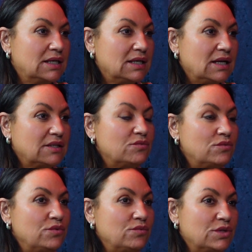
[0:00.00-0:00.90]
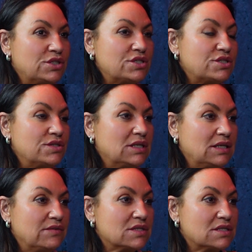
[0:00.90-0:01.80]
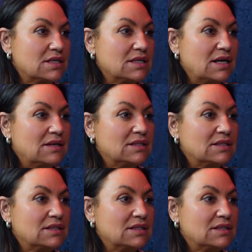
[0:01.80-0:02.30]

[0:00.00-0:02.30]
Like we're just doing the Leaving Cert now,